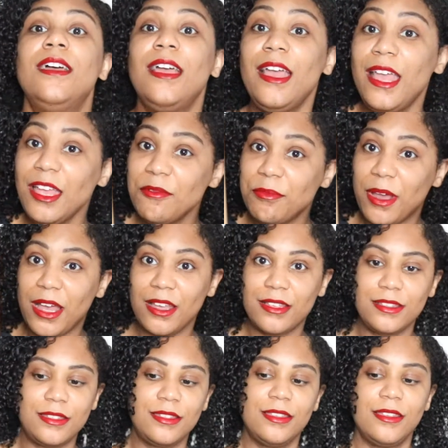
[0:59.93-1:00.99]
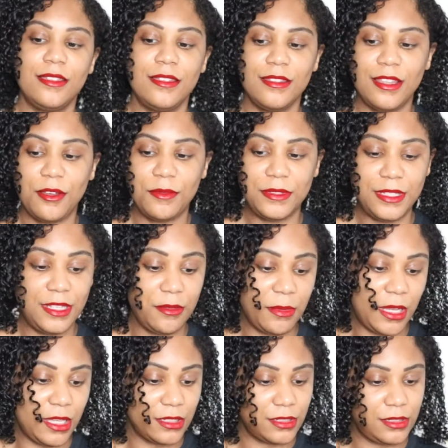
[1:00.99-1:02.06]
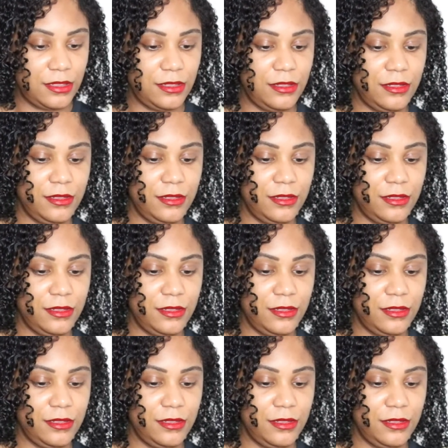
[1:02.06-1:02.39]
and box that was in the box.